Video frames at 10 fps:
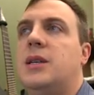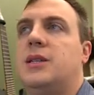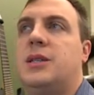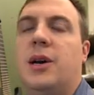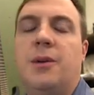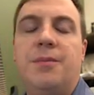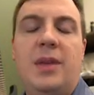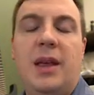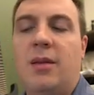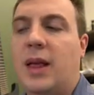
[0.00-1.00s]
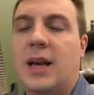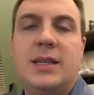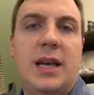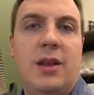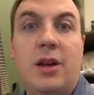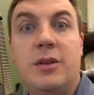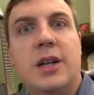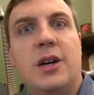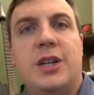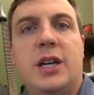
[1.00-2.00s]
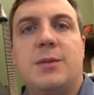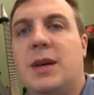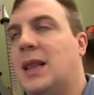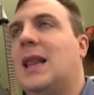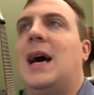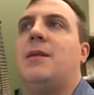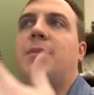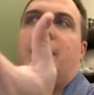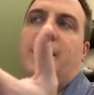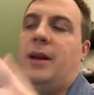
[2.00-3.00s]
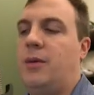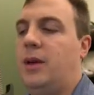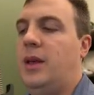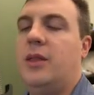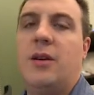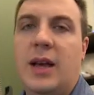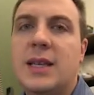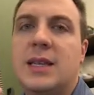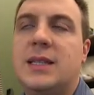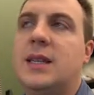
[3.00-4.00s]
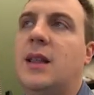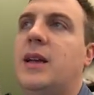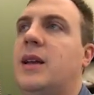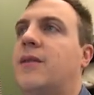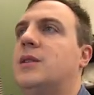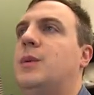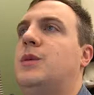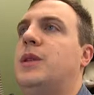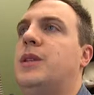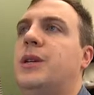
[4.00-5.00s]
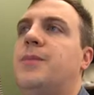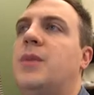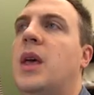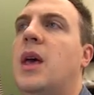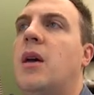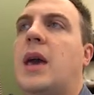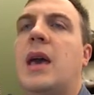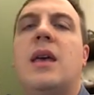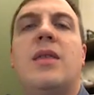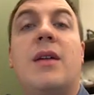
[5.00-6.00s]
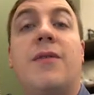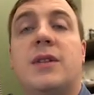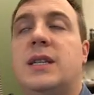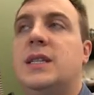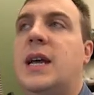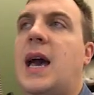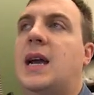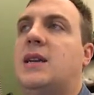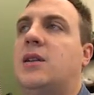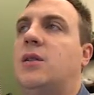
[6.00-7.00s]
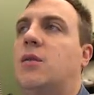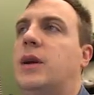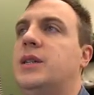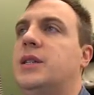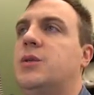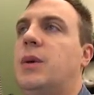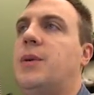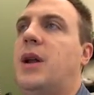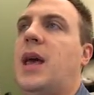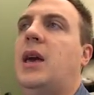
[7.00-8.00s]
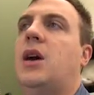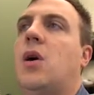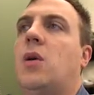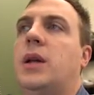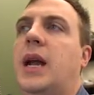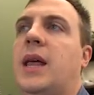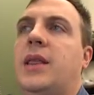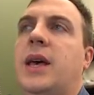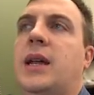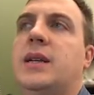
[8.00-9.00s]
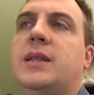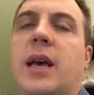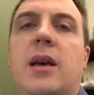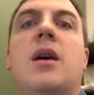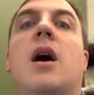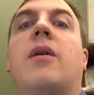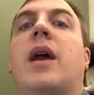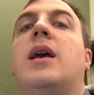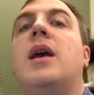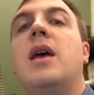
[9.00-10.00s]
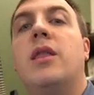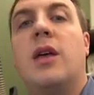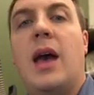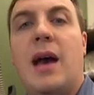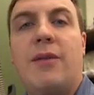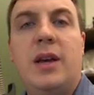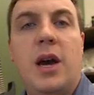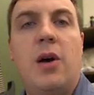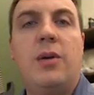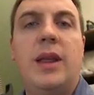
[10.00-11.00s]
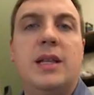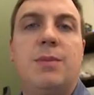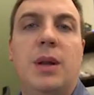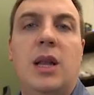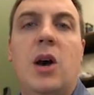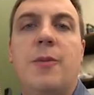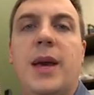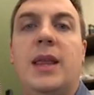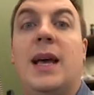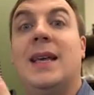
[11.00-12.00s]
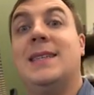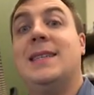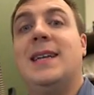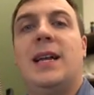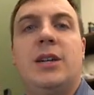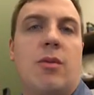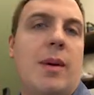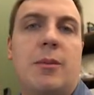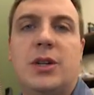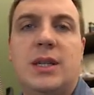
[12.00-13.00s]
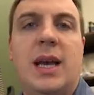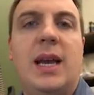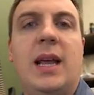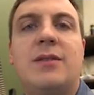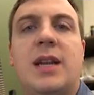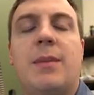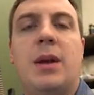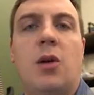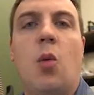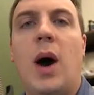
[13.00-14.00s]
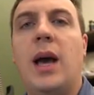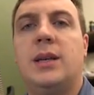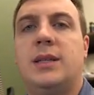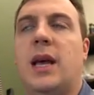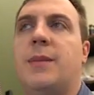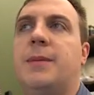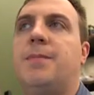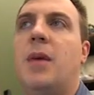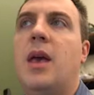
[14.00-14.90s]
And so like I said, they're used interchangeably a lot, but it, there is a slight difference between the two. Okay, and then for syntactical reasons, we put a colon at the end to say, okay, the every code that's below me that is indented, remember, just like an if statement and a while statement,